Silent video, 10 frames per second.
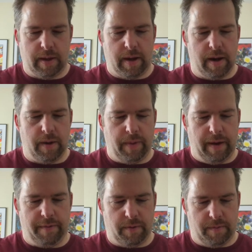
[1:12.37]
Cutting
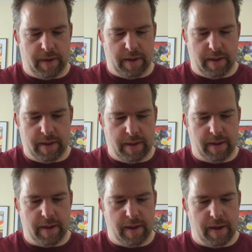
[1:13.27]
away from the
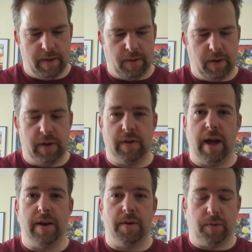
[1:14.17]
goodies
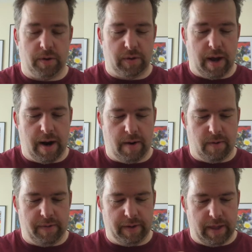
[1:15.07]
and towards the
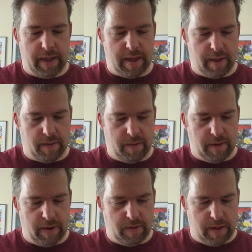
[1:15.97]
heart, obviously, that's how you
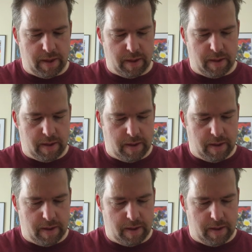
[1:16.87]
want to do this.